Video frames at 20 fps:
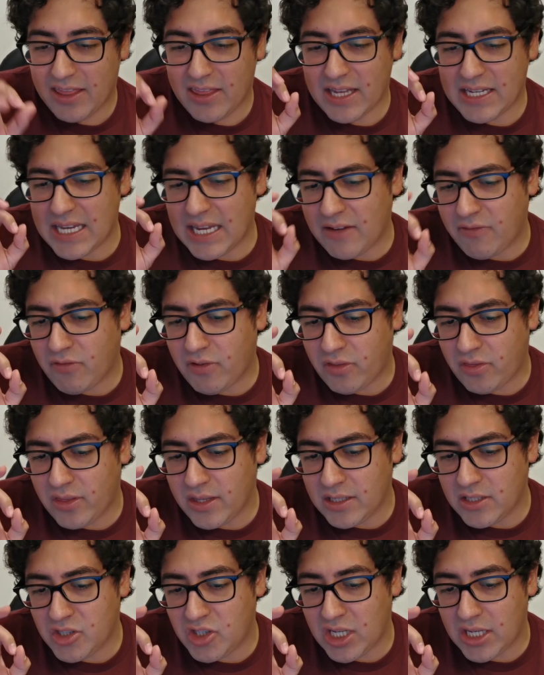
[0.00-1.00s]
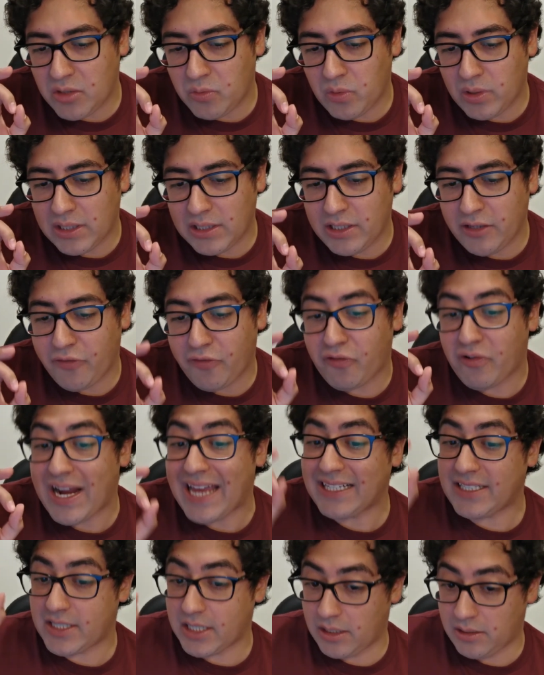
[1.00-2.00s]
that everything genuinely
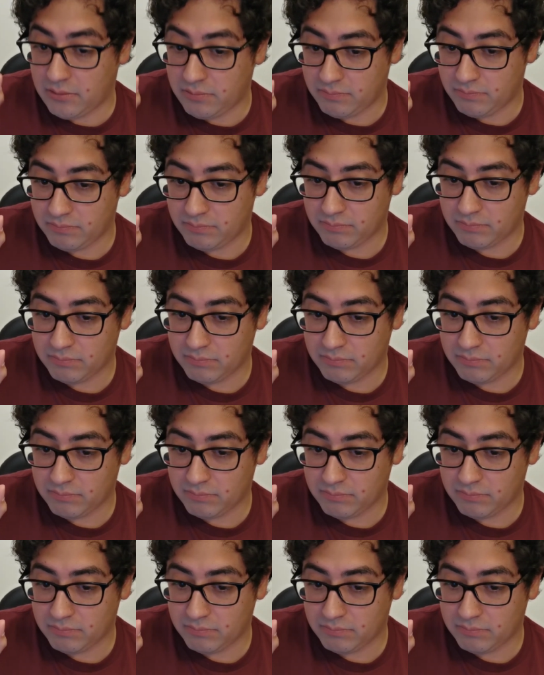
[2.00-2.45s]
fractal,